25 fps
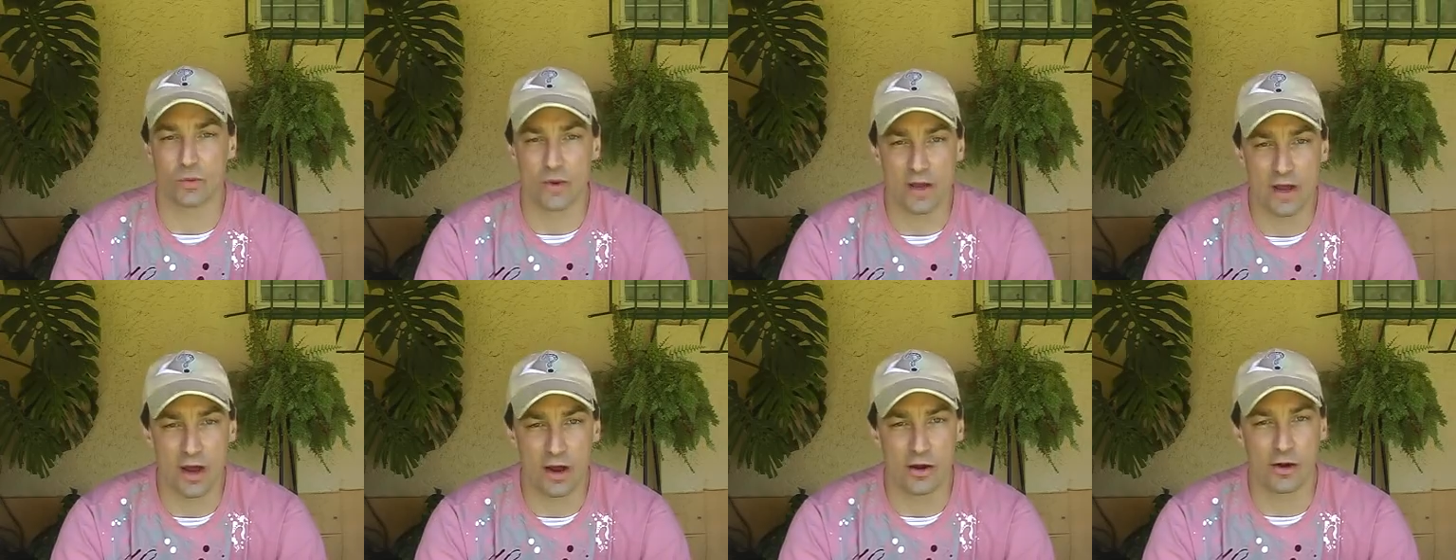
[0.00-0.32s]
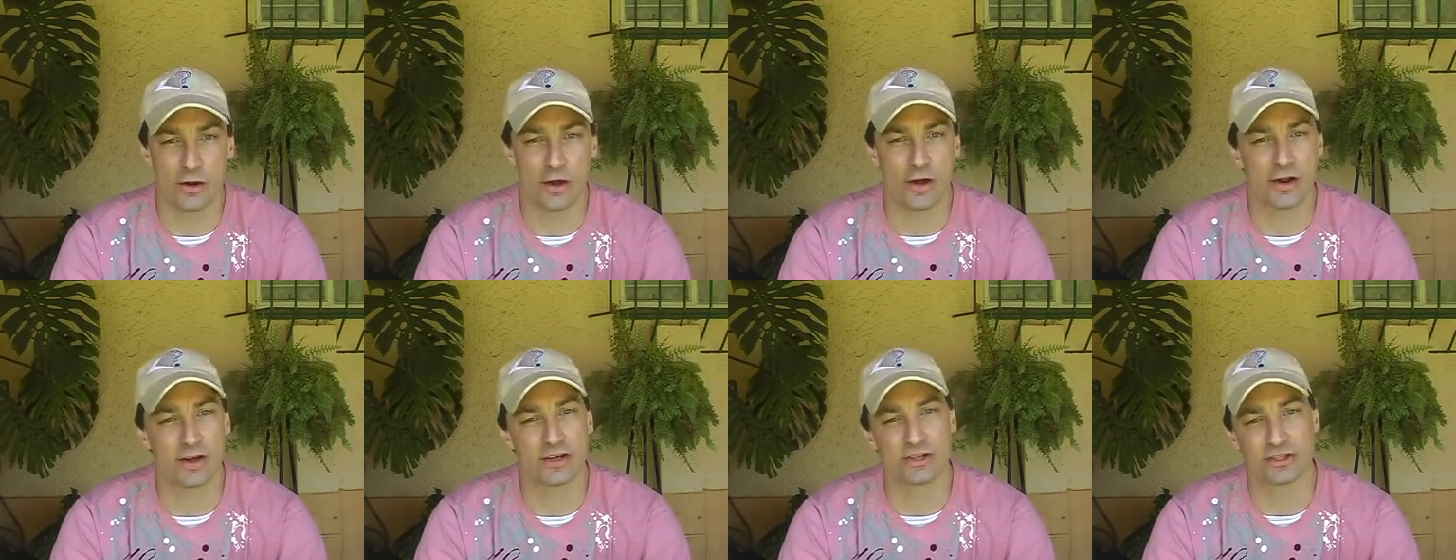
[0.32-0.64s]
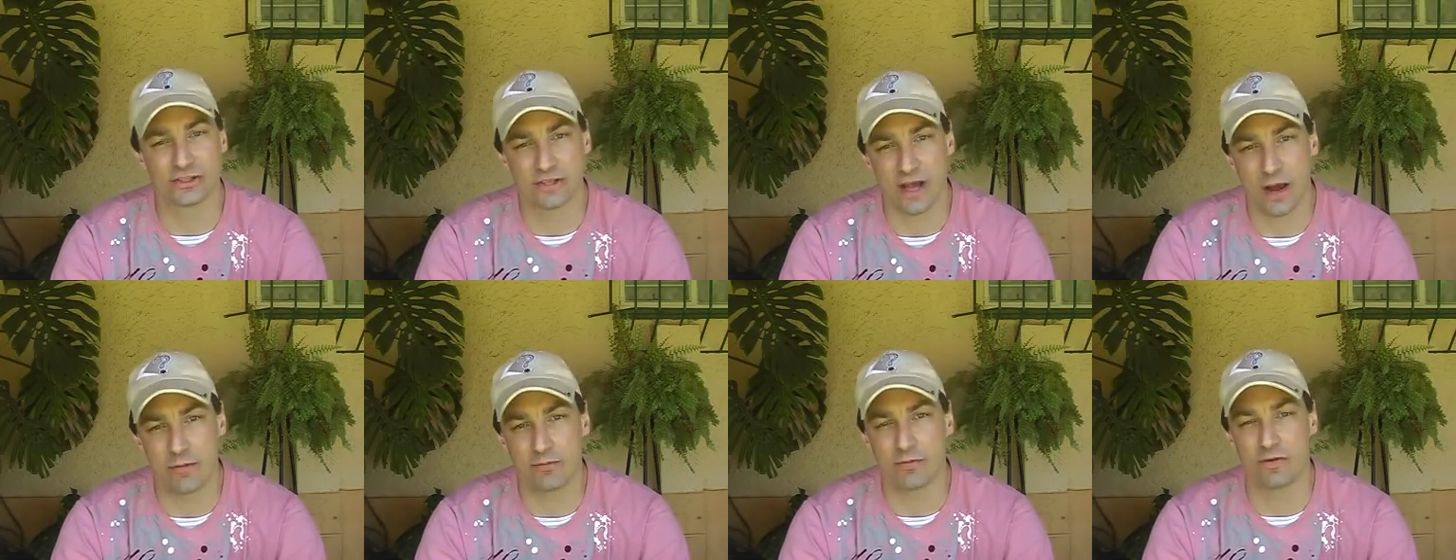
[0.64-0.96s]
We are not
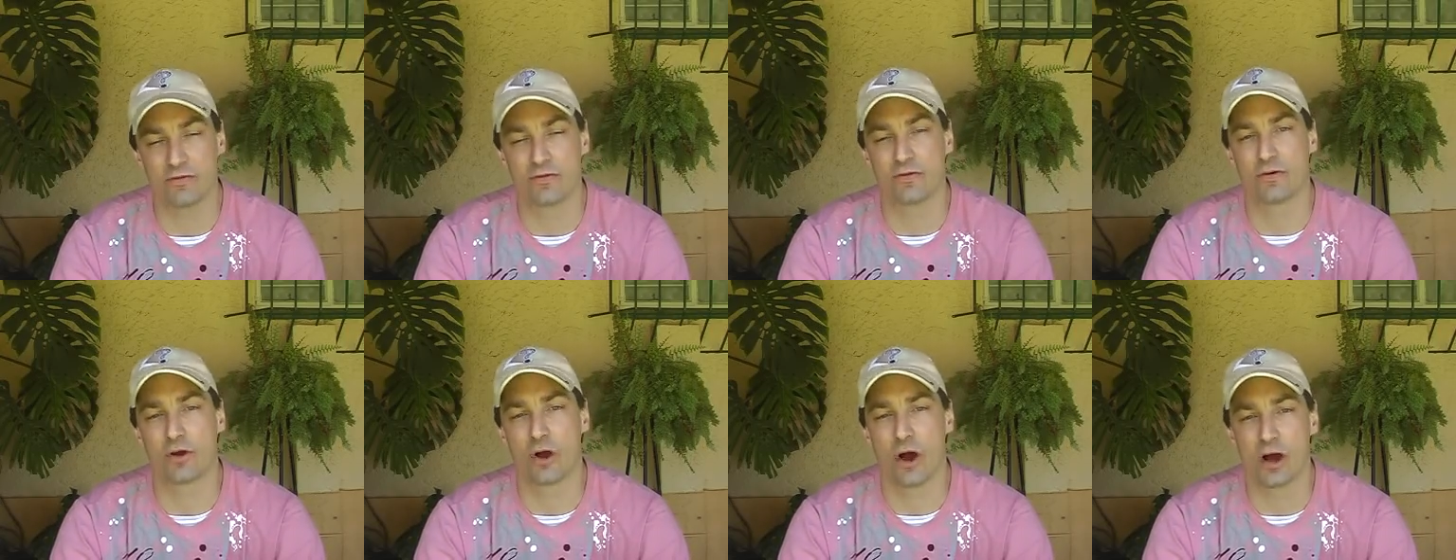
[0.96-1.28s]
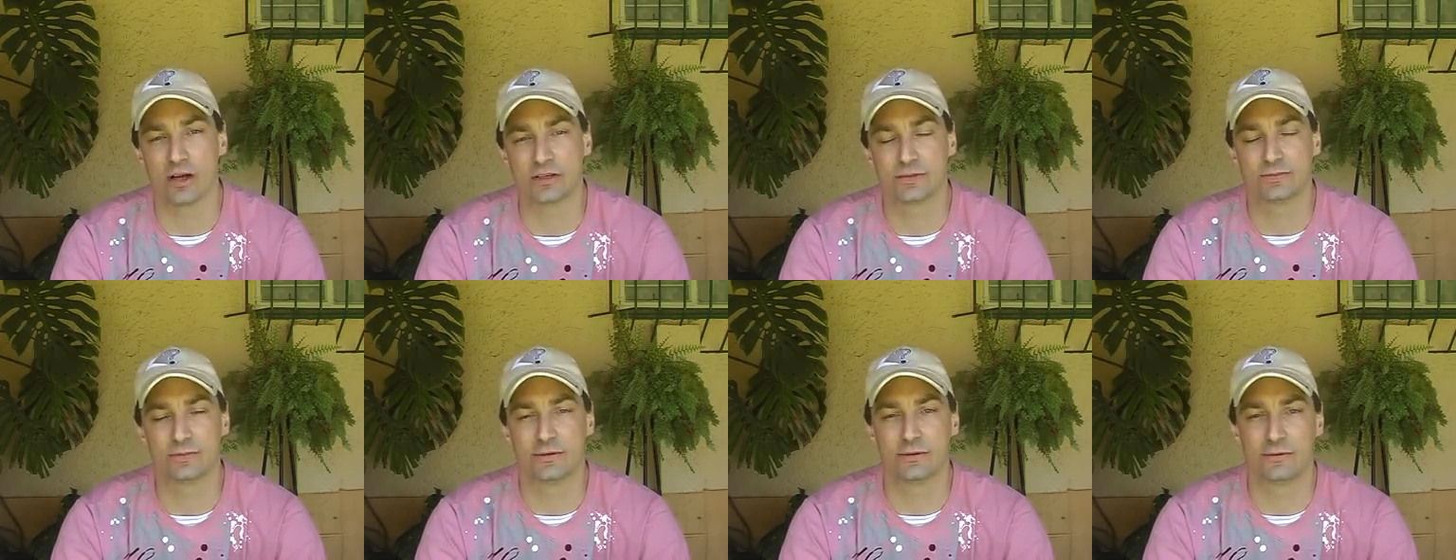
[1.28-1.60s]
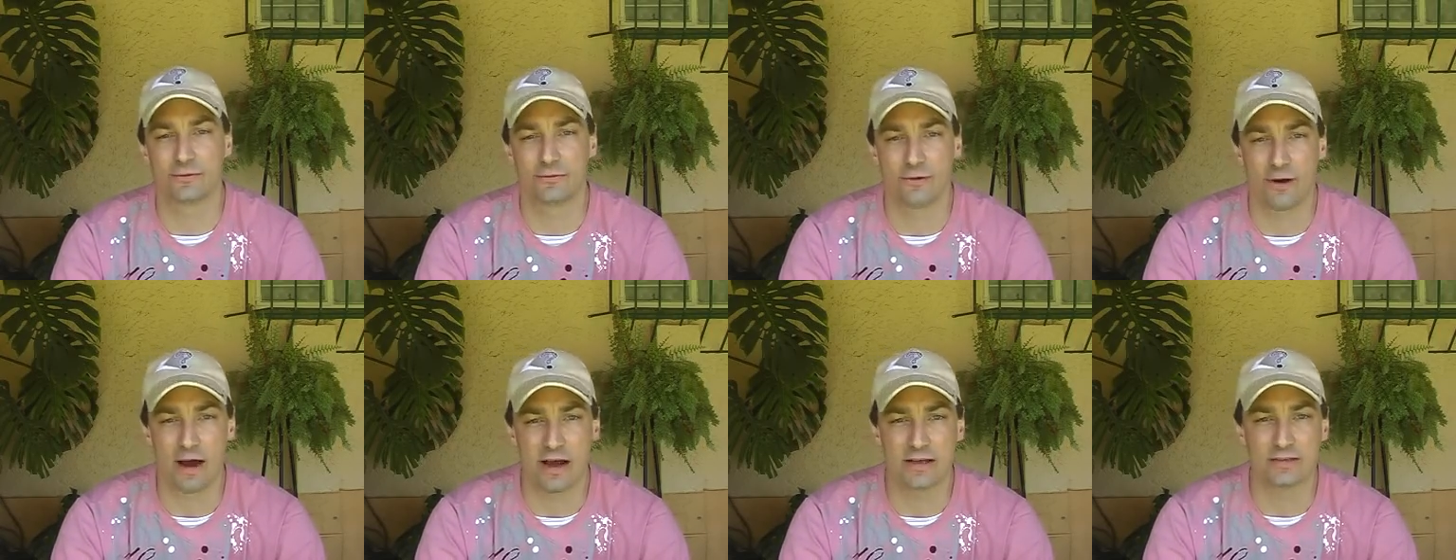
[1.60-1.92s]
ashamed of the gospel
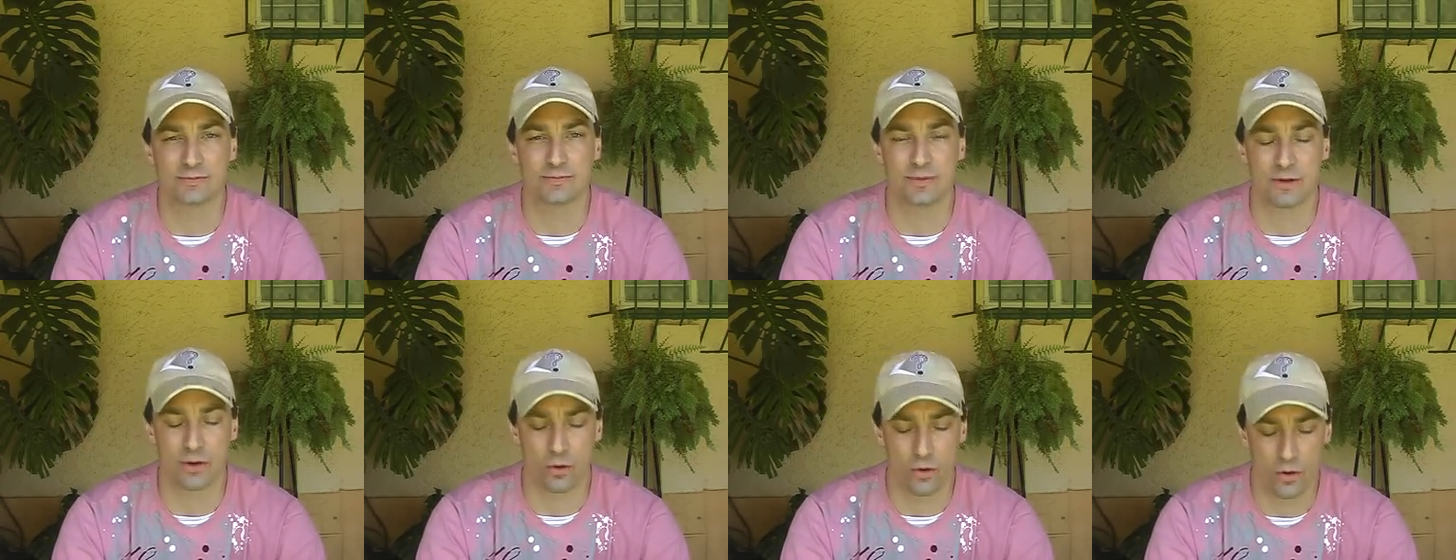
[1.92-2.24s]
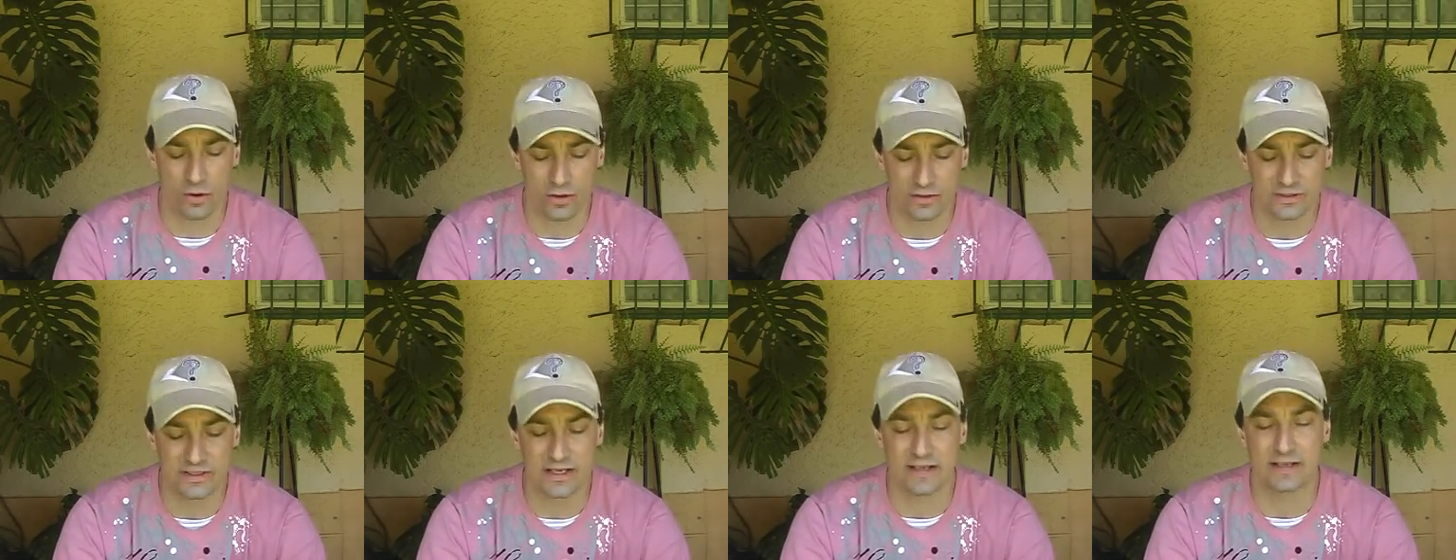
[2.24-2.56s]
of Christ because